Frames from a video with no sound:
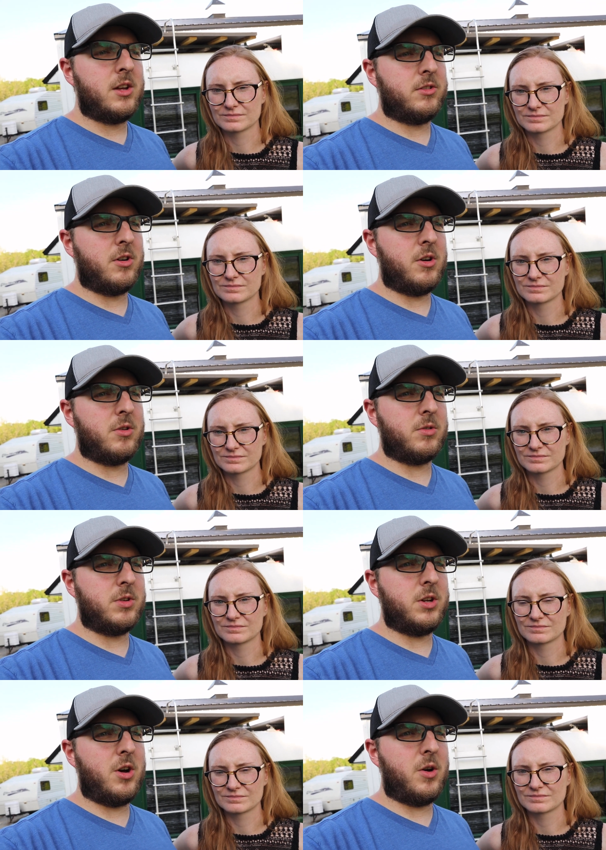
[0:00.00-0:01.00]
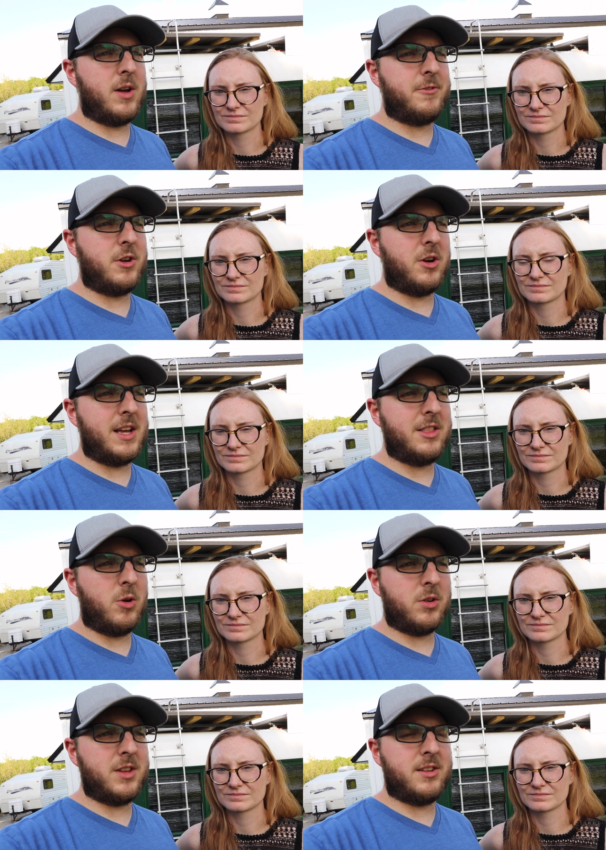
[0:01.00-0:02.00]
Speaker 1: So, you know, if you're in
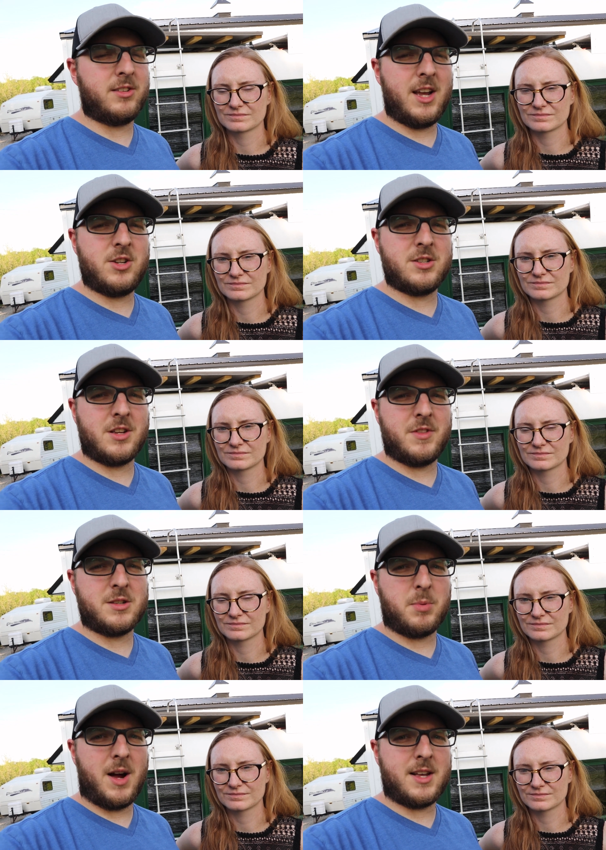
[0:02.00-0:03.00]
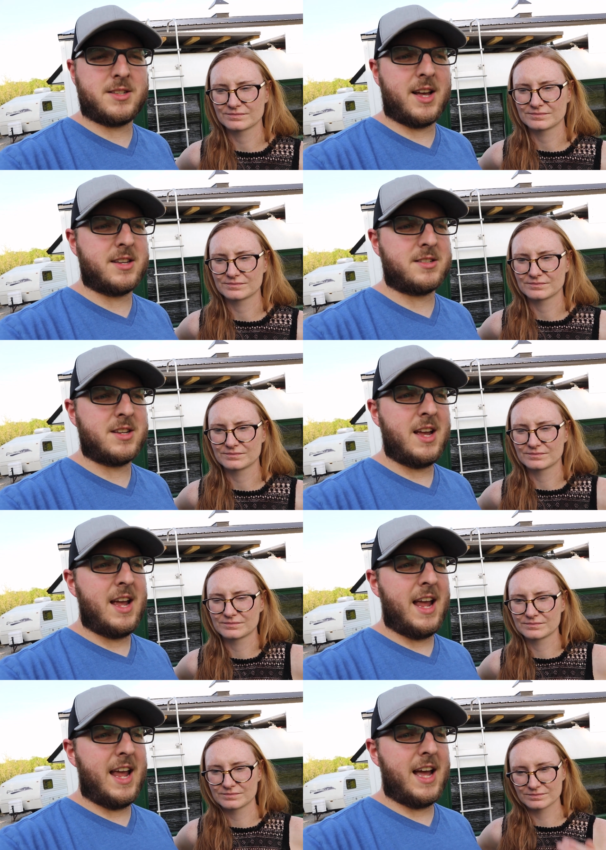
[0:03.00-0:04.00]
the early stages of this process
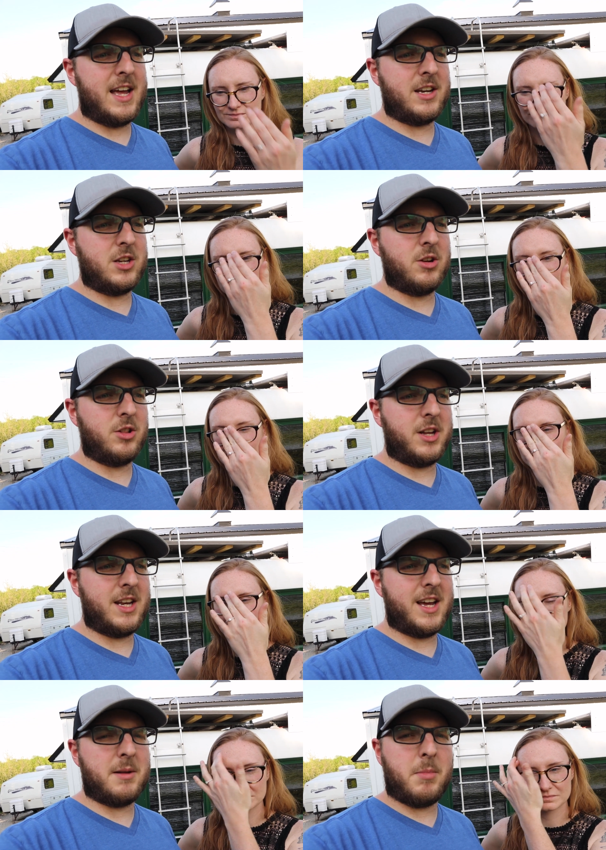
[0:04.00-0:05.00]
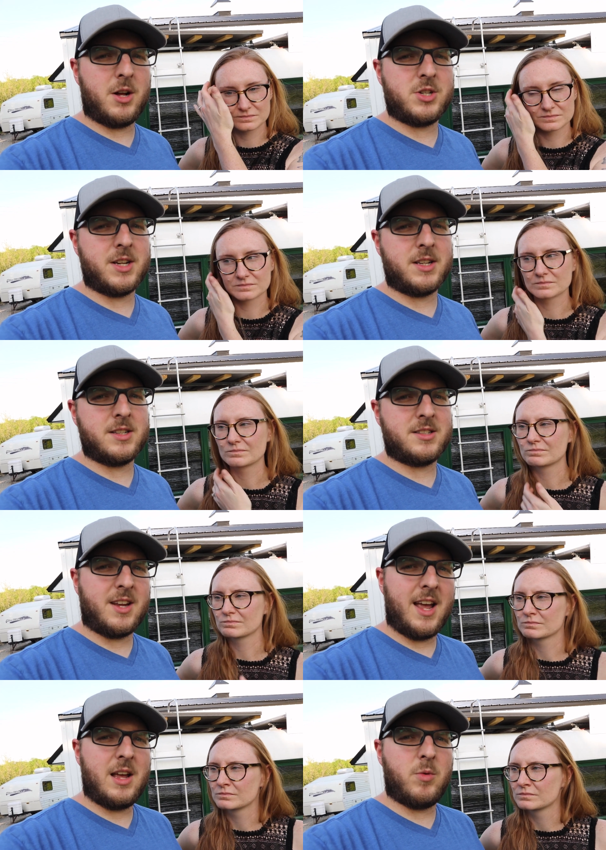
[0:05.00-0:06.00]
and you're looking at a budget,
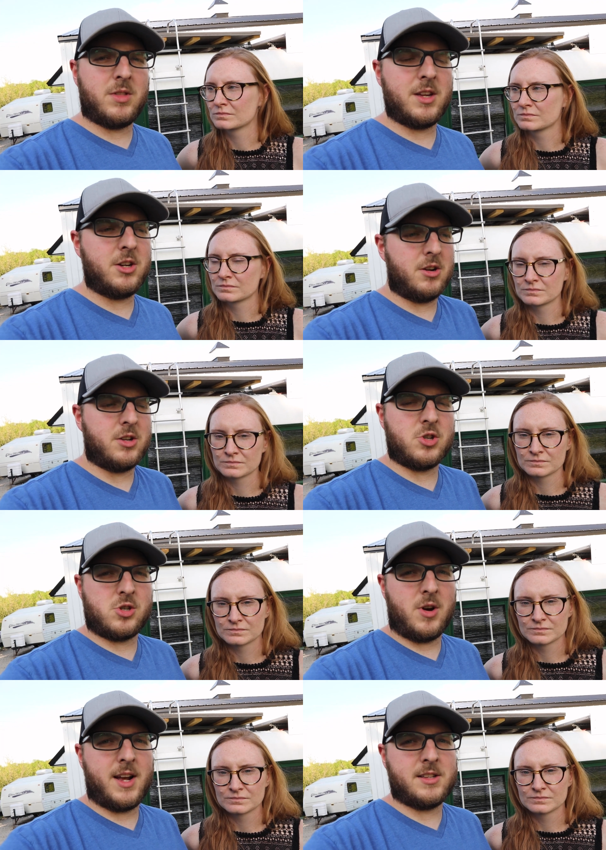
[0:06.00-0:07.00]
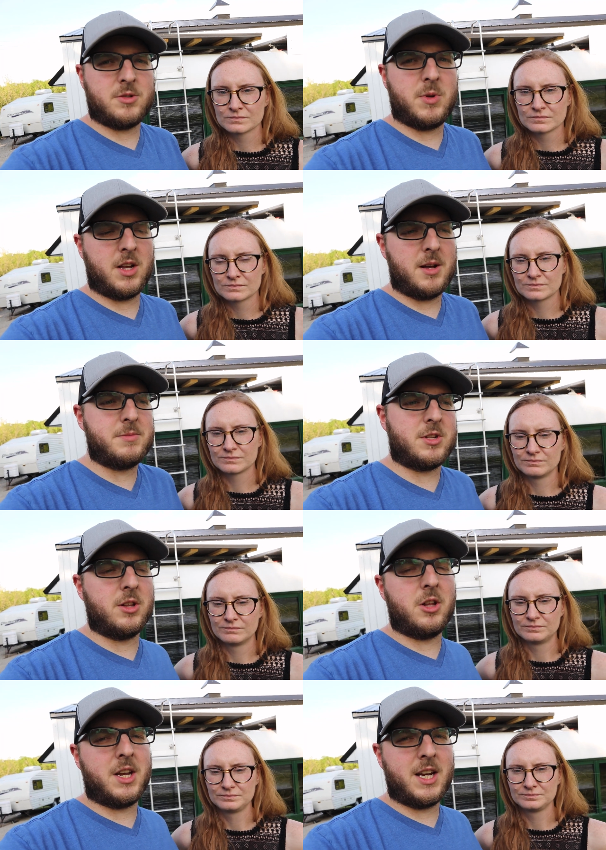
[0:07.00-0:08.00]
stay within your constraints when it comes
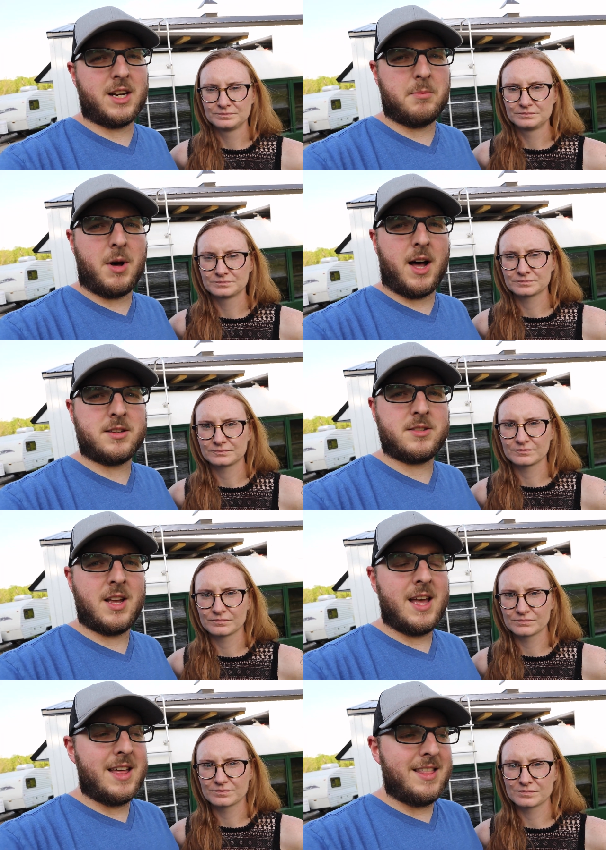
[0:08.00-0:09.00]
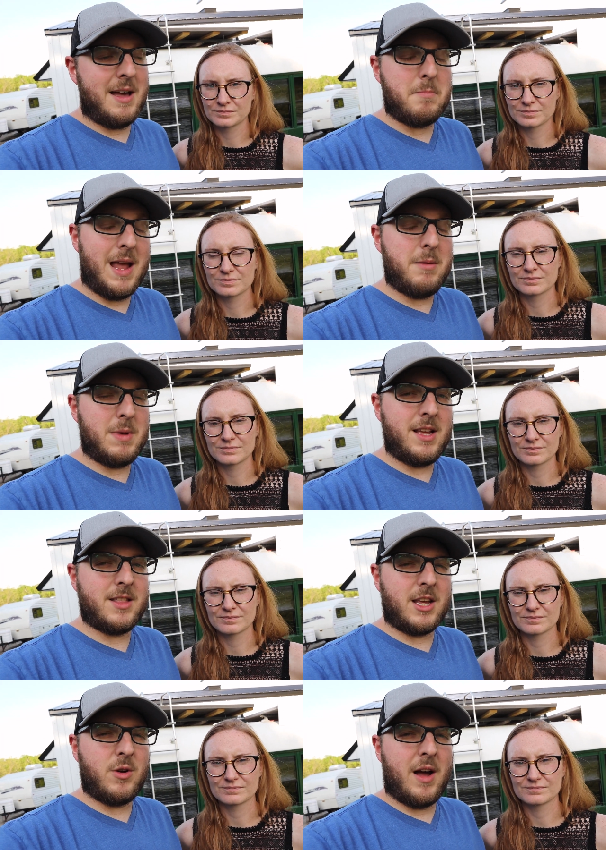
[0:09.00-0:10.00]
to looking at a bus. That may
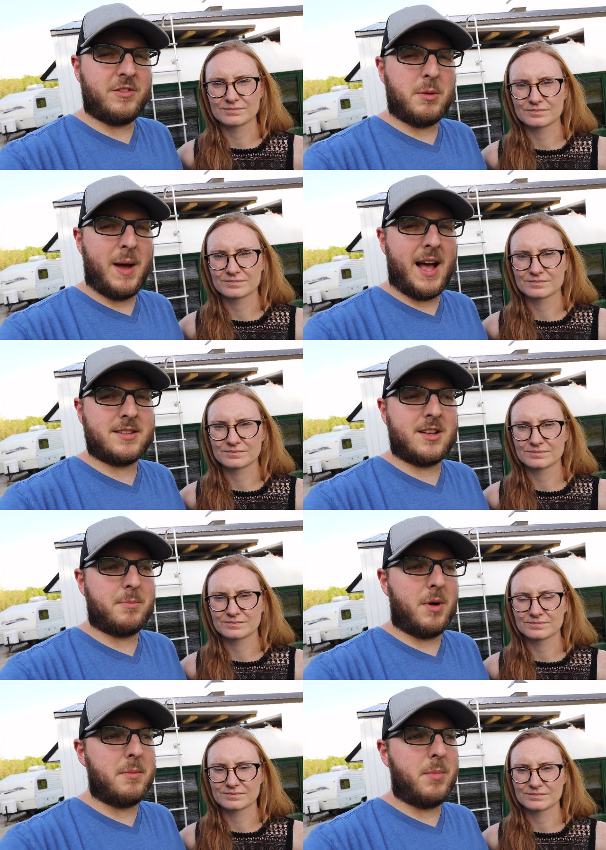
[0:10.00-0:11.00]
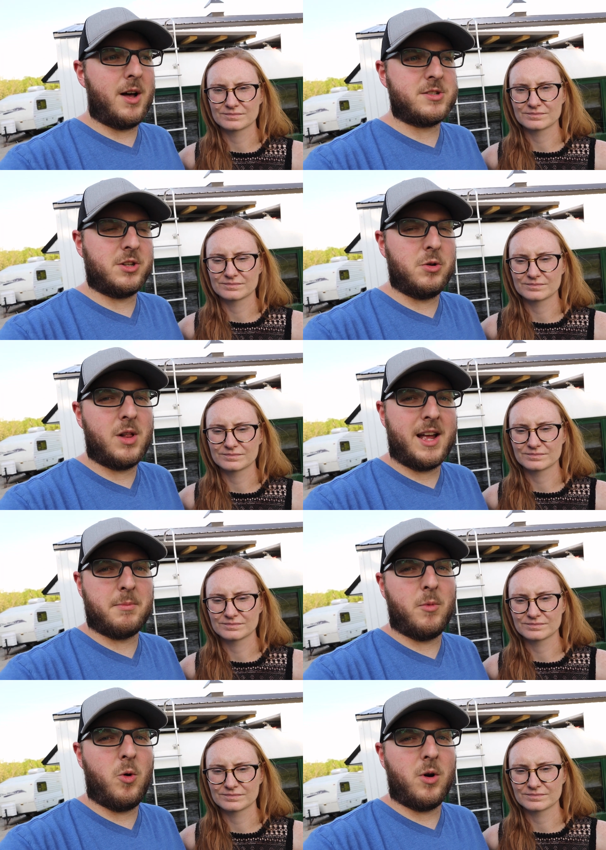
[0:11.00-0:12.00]
mean that you have to pass up a bus you
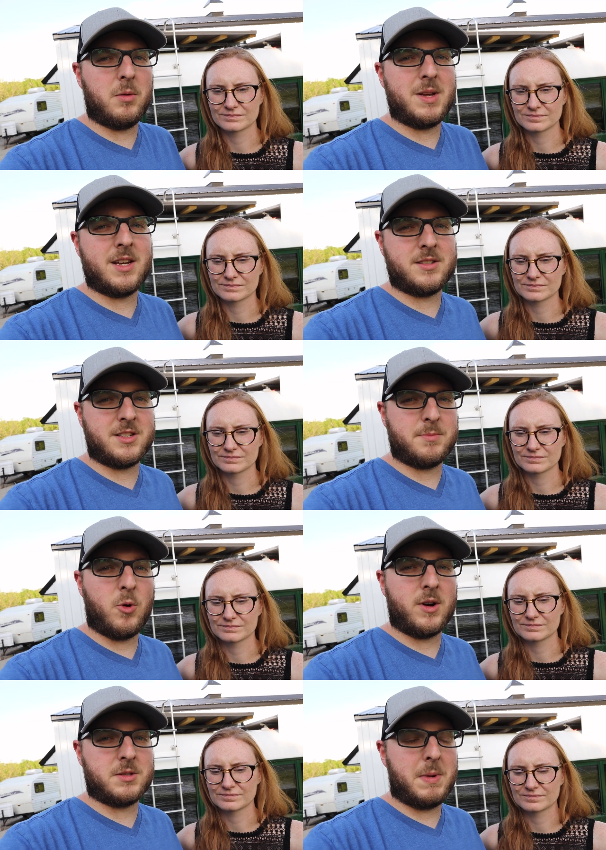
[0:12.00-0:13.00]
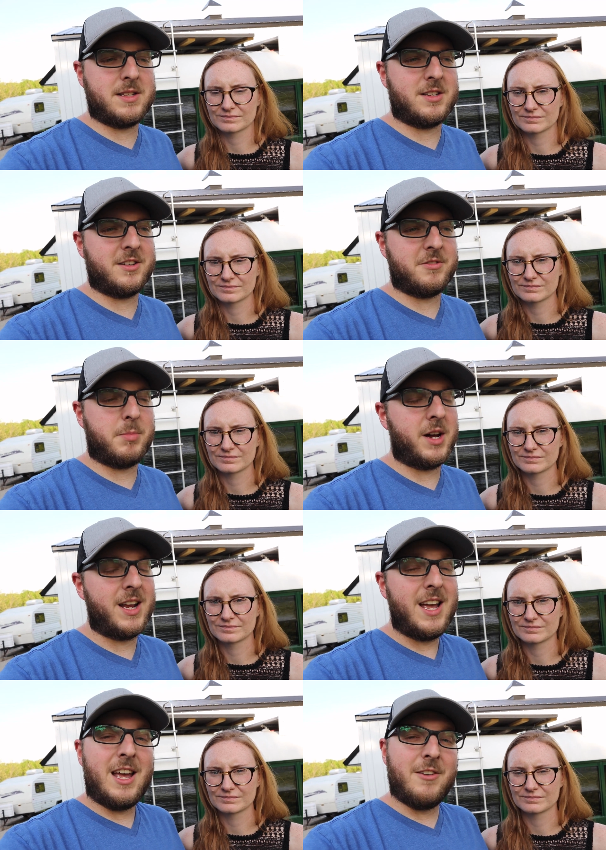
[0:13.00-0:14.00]
like more because it's more expensive.
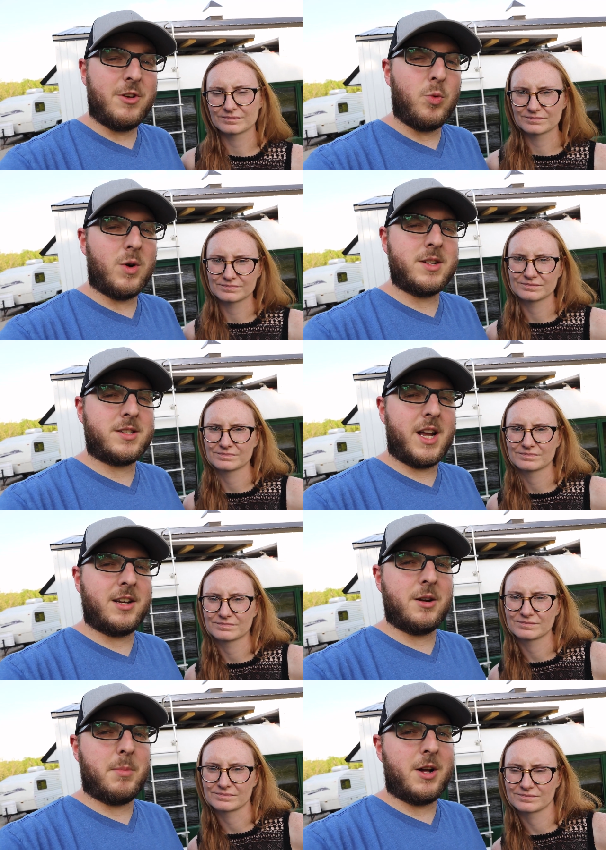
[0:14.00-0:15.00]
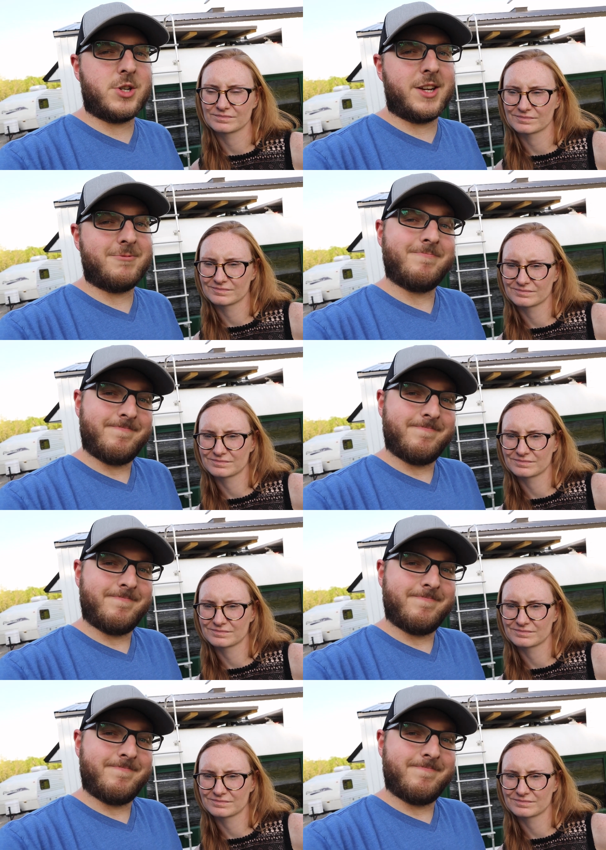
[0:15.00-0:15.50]
But if you want to stay in your budget,